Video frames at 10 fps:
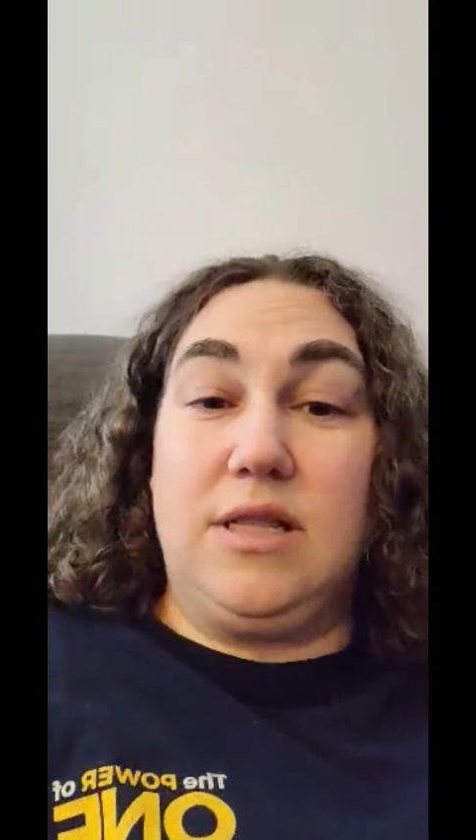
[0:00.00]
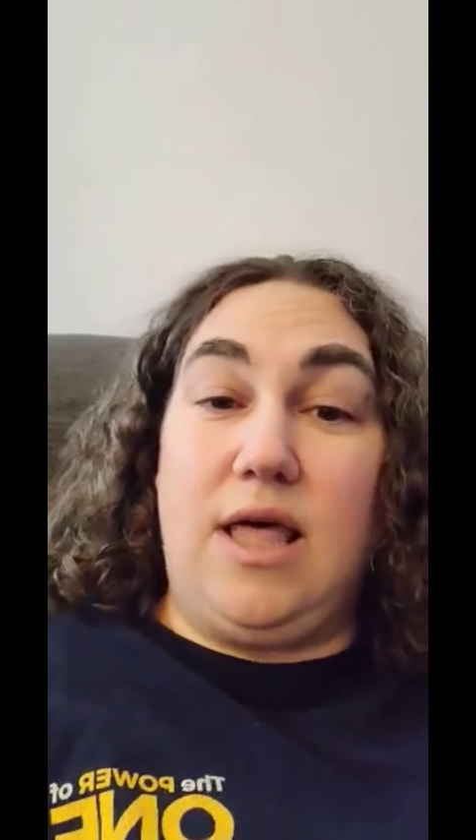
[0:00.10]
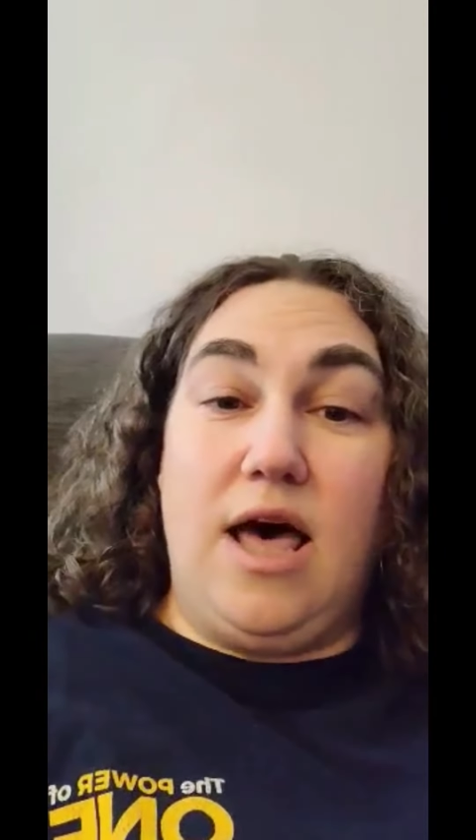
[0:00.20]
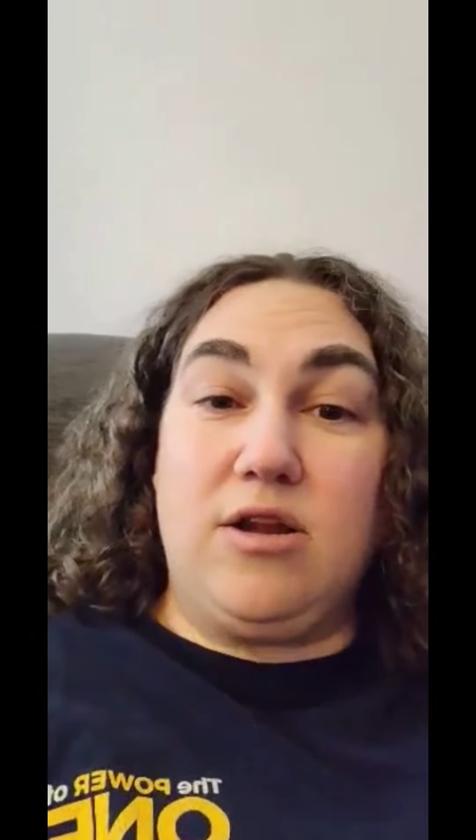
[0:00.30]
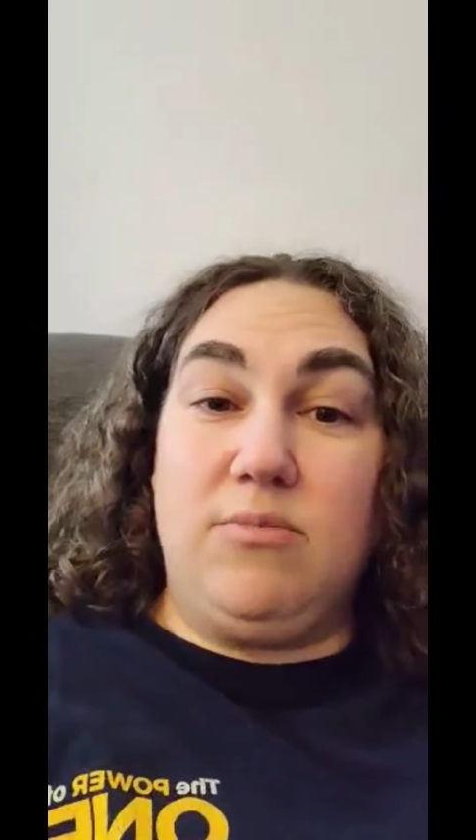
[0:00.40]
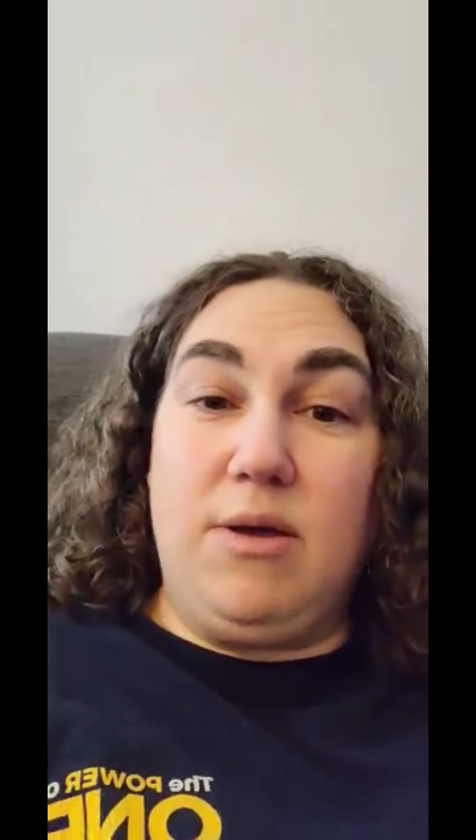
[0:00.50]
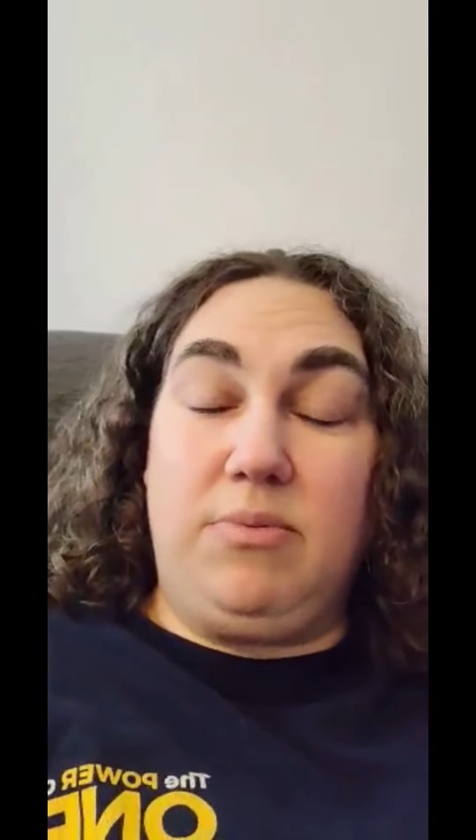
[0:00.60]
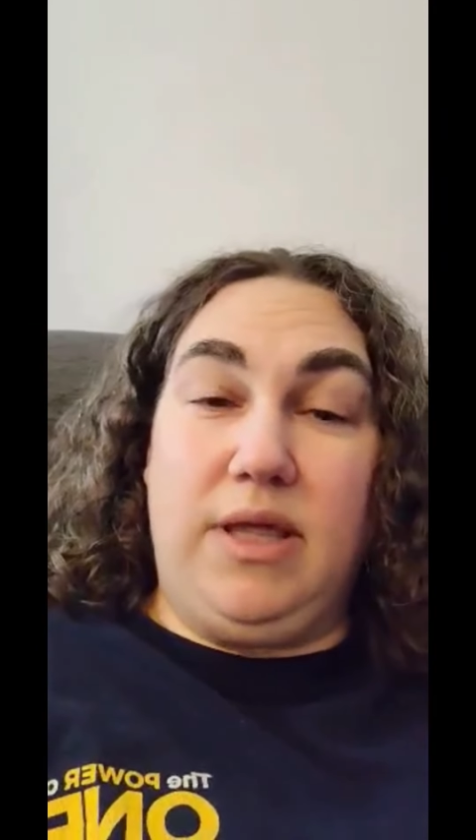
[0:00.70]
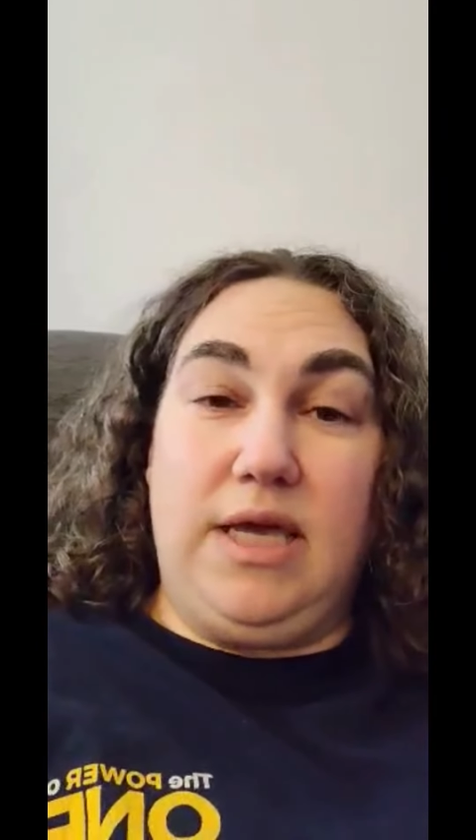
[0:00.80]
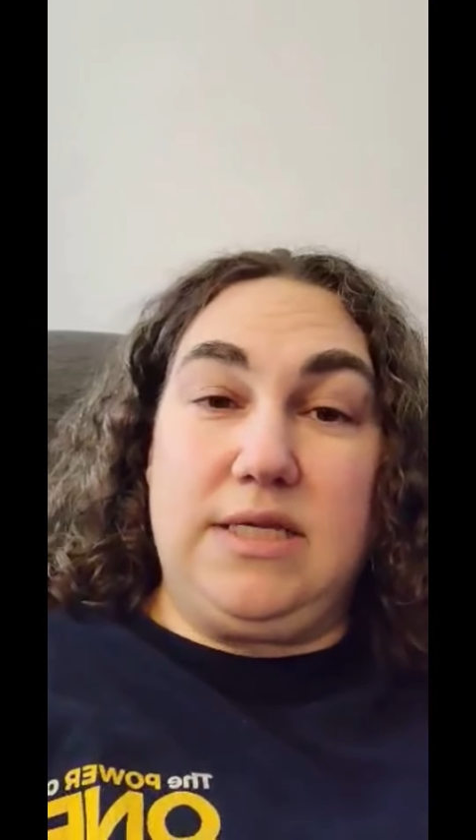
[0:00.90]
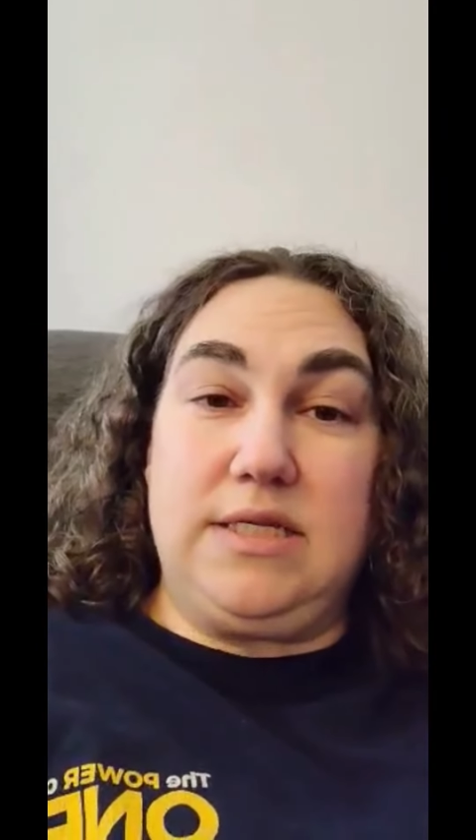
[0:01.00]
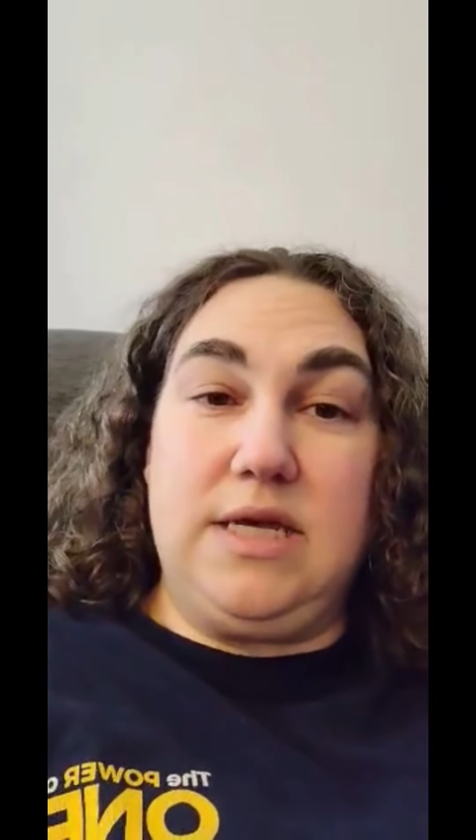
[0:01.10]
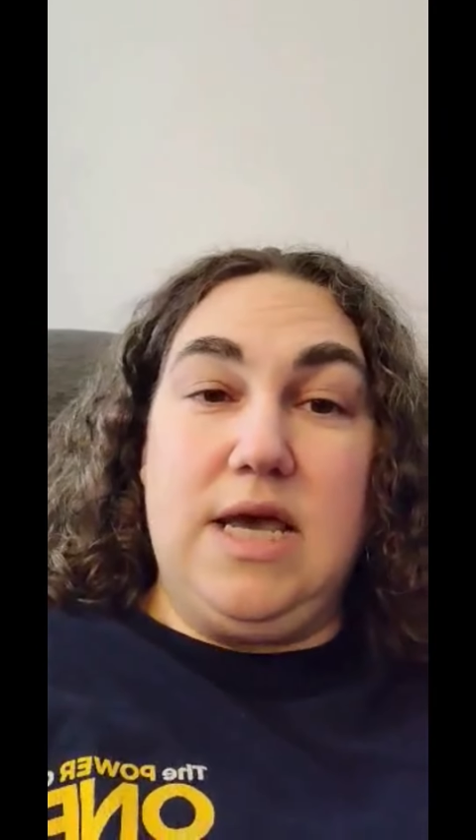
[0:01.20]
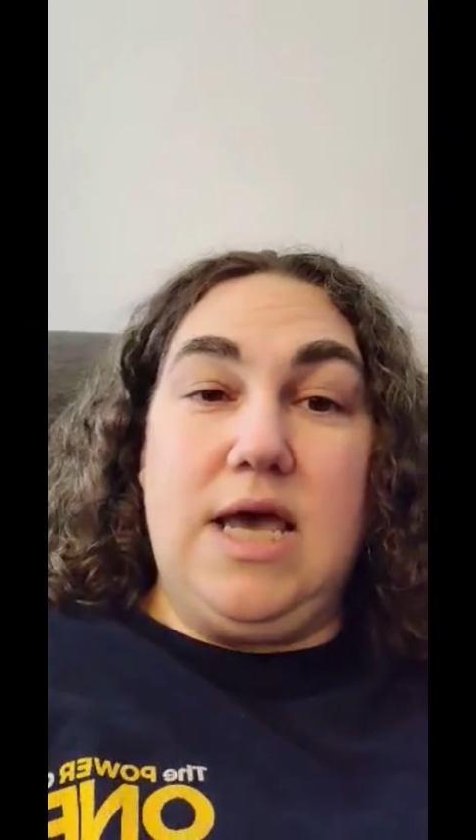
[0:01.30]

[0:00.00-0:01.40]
a lot on my plate.